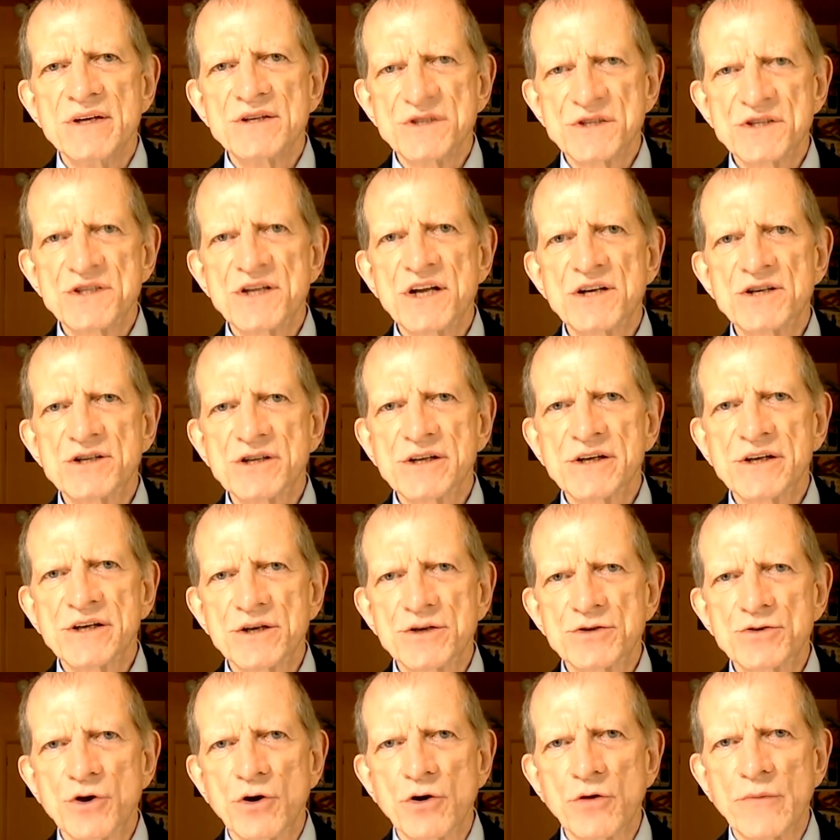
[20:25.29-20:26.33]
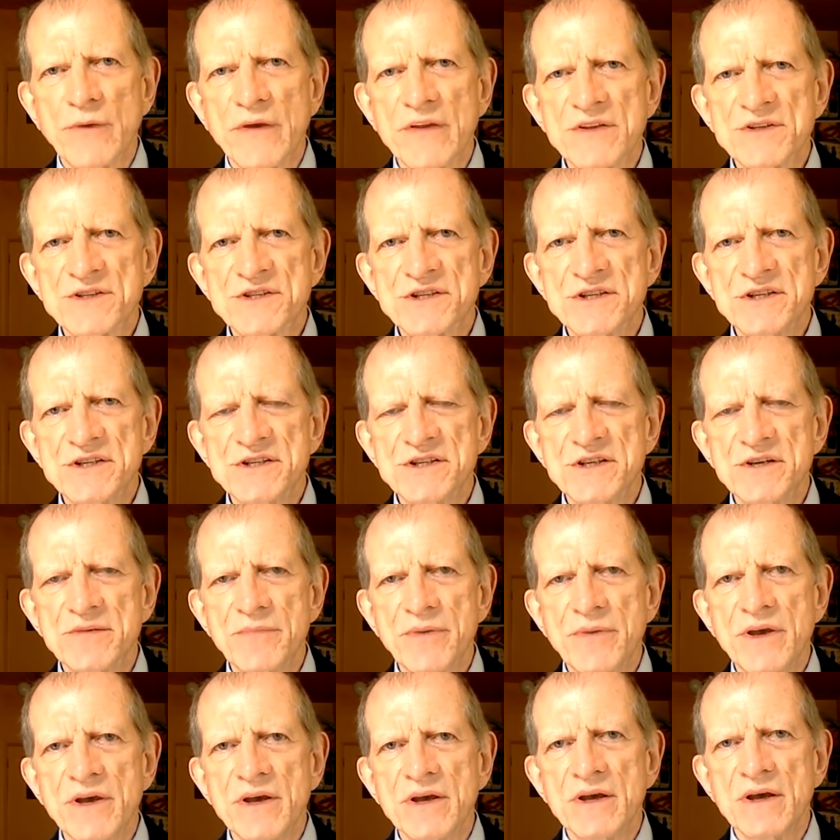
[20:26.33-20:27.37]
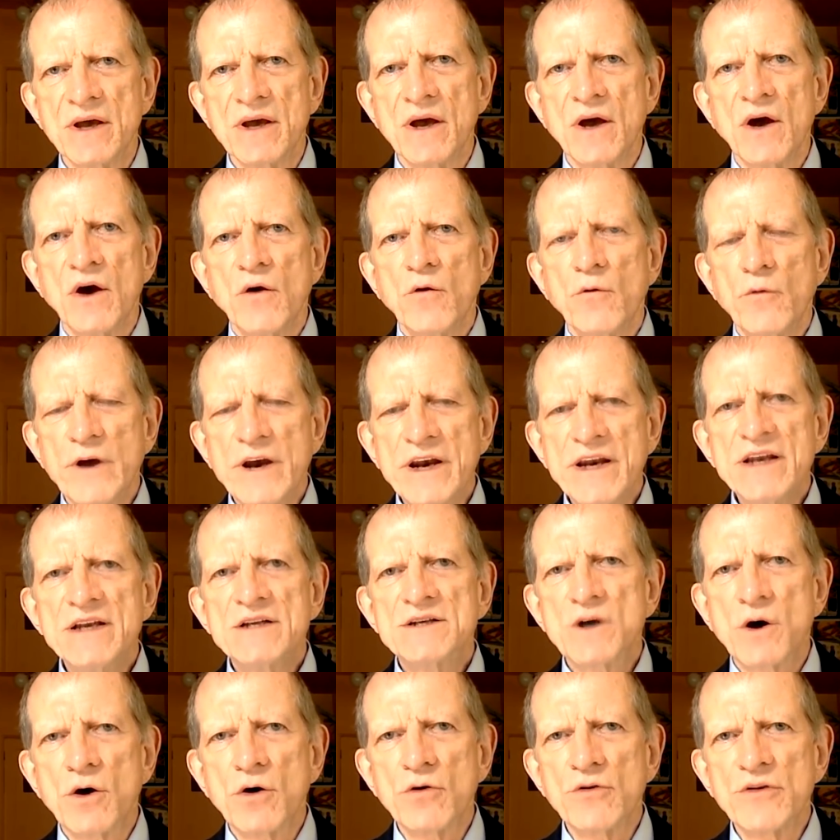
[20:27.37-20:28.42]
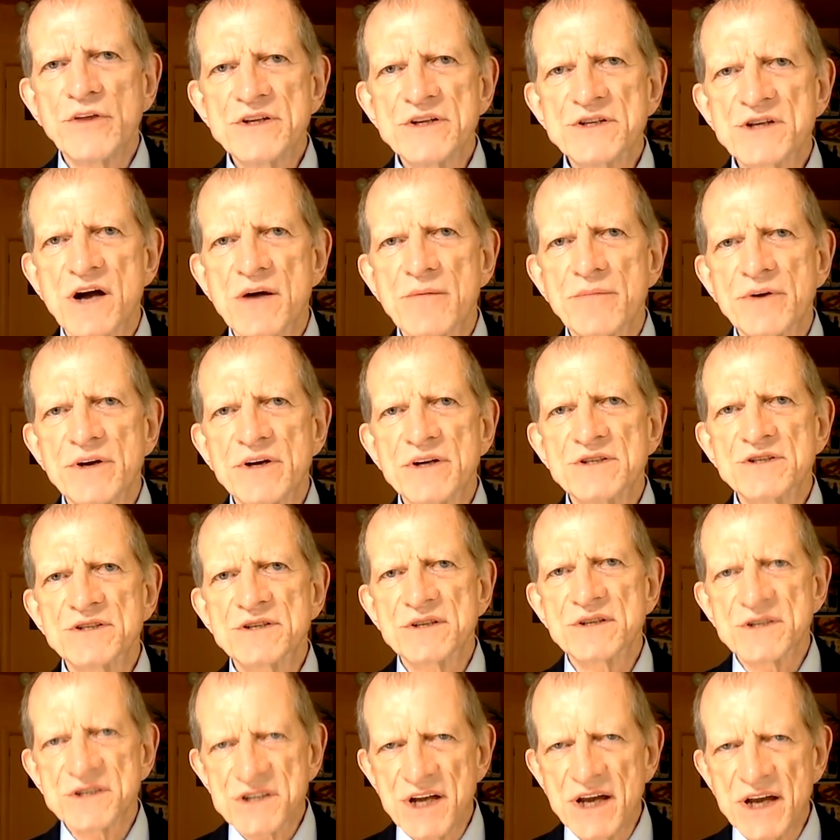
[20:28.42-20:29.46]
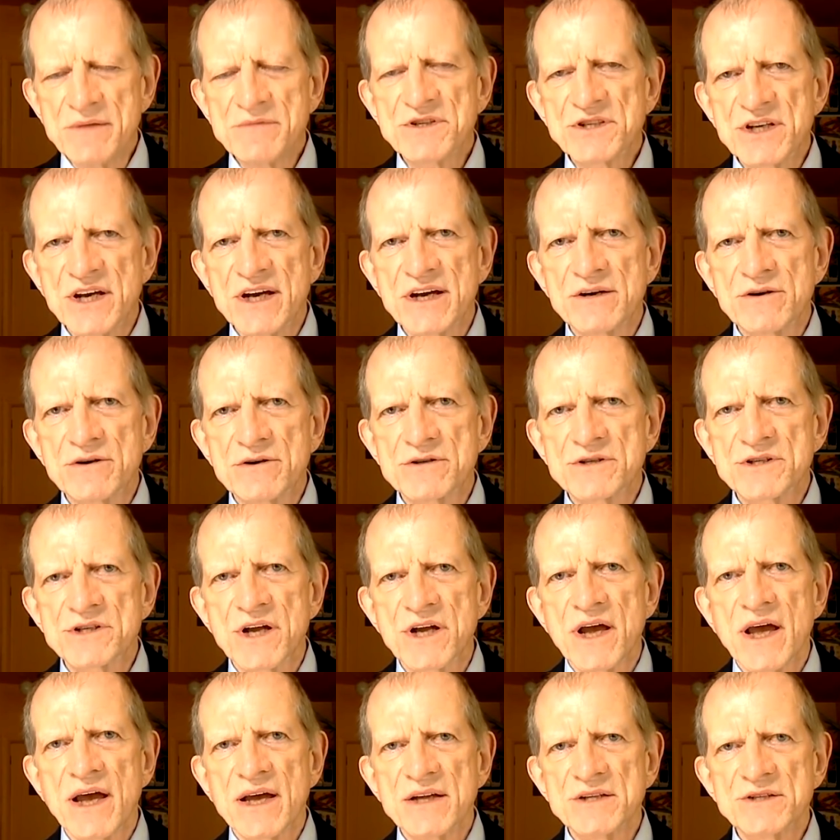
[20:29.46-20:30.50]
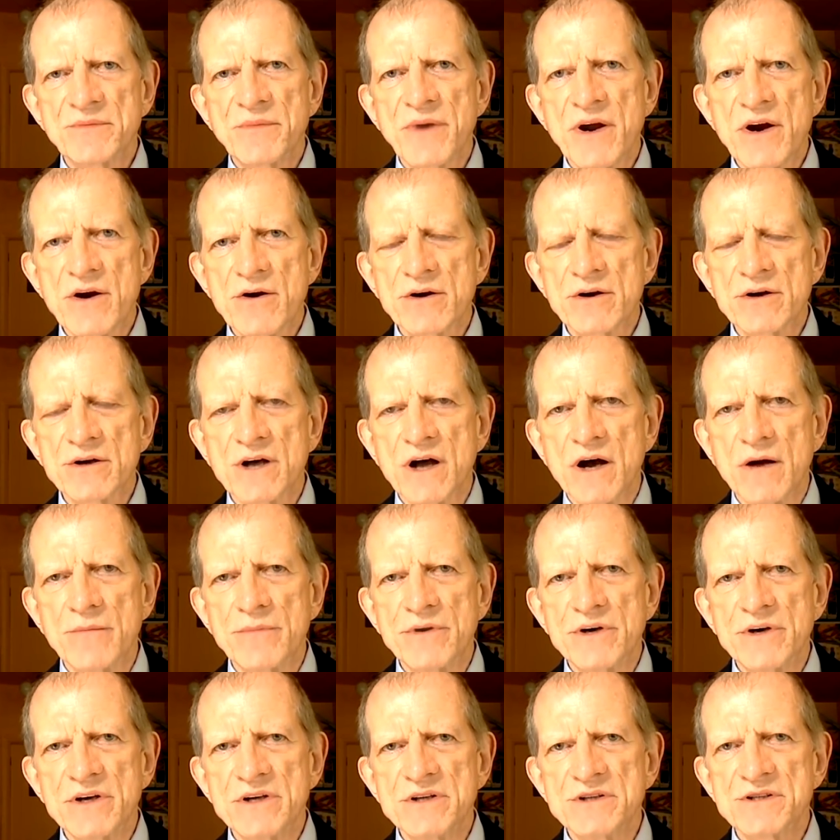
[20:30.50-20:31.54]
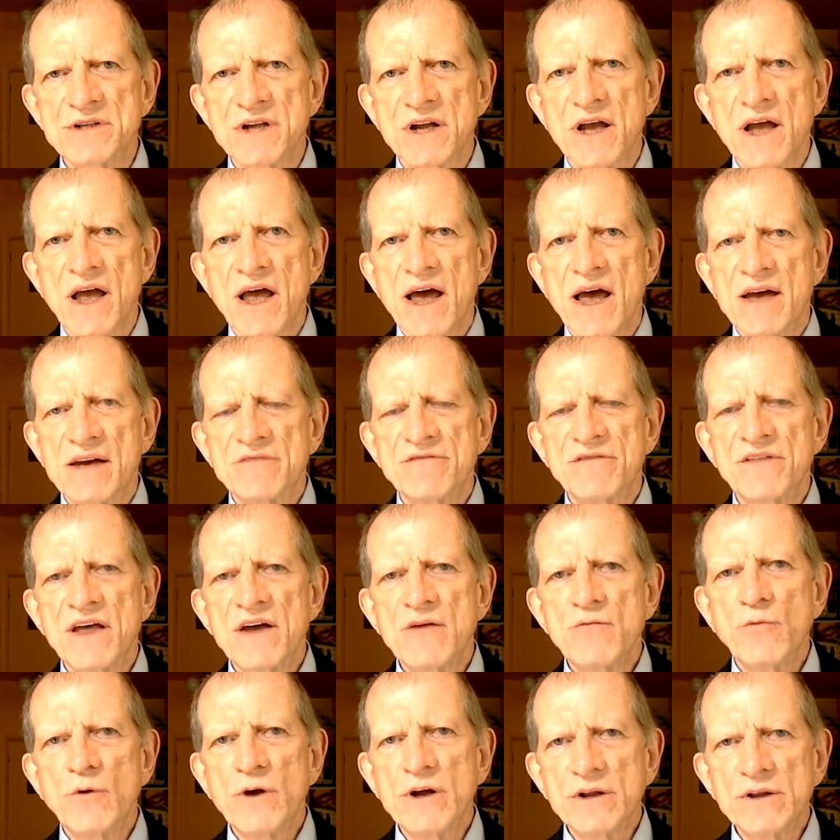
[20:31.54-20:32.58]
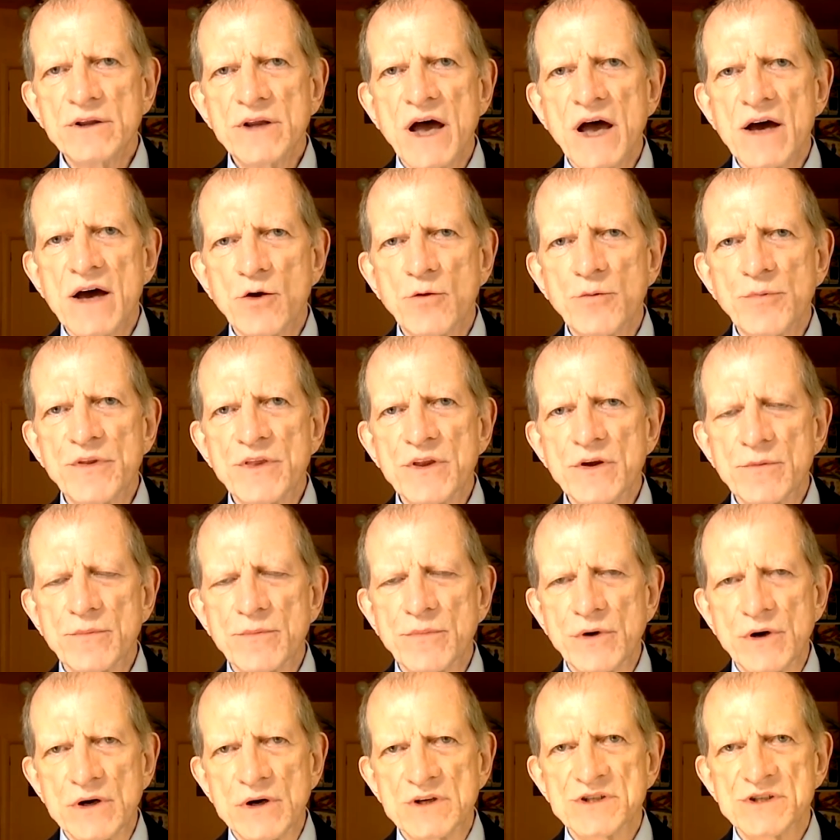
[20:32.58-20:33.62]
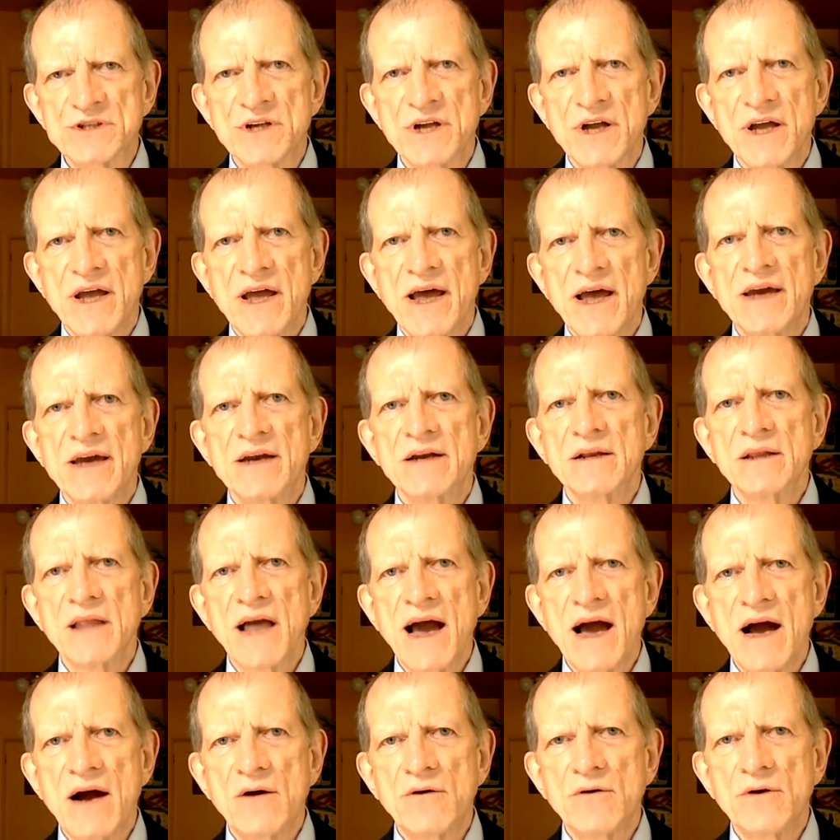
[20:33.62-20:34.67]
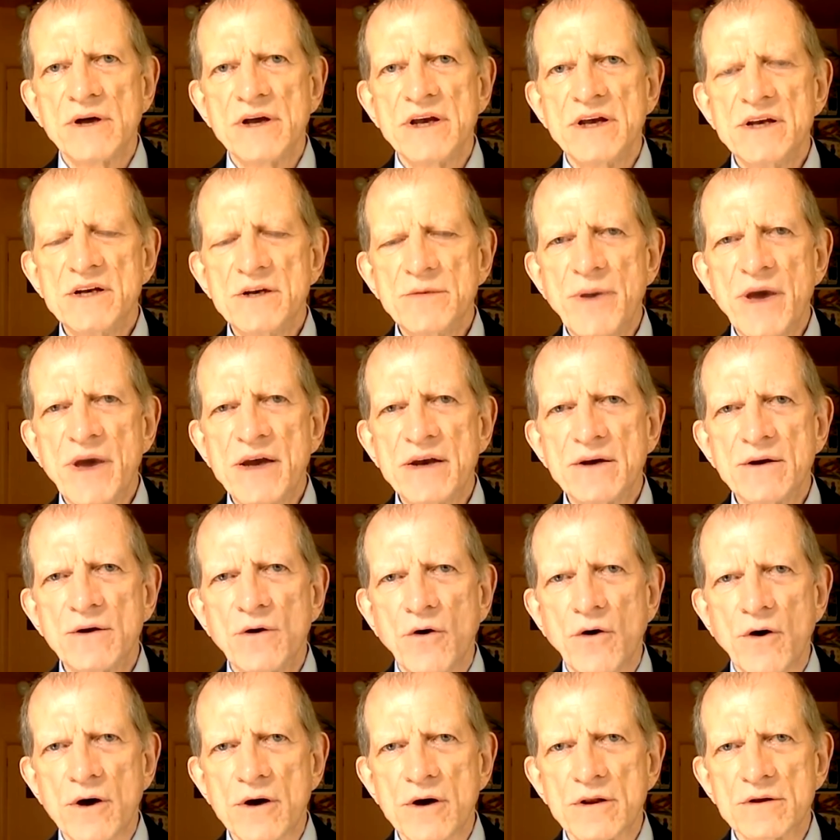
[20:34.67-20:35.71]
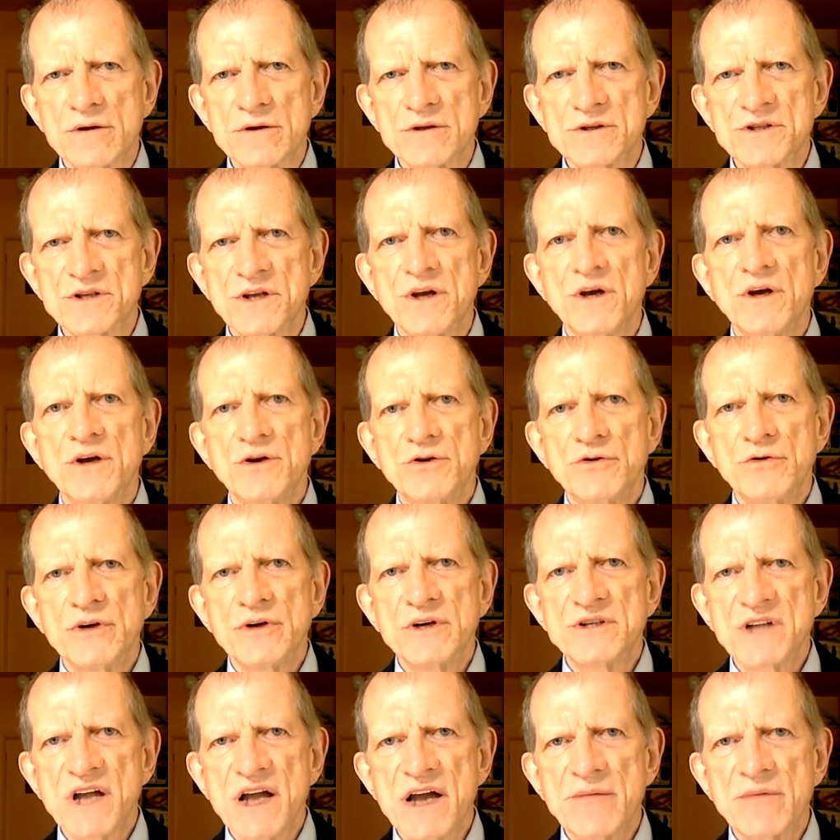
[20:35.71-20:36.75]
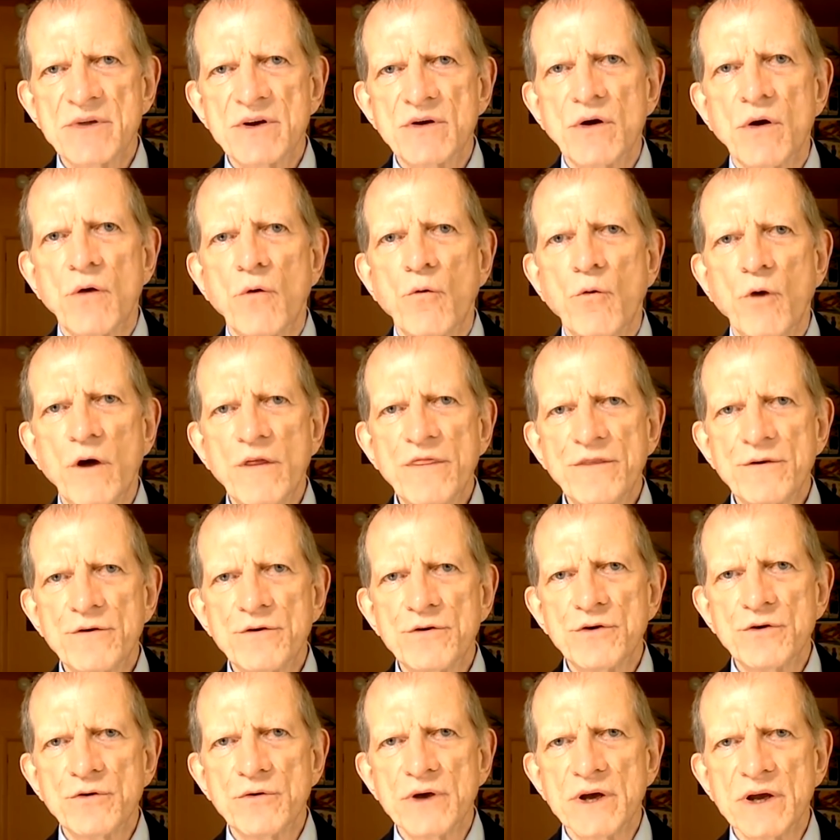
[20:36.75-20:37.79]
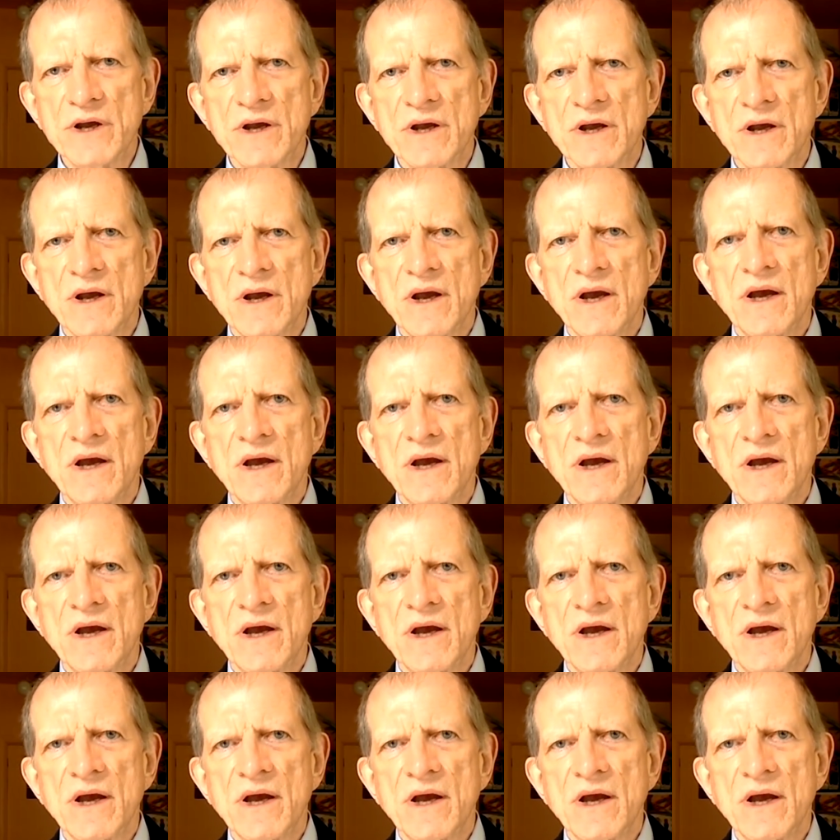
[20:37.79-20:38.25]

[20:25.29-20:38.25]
is essentially controlled by the CCP. We need to hold these companies to the same standards as American companies, and if they will not open their books and allow independent auditors to examine what they're doing,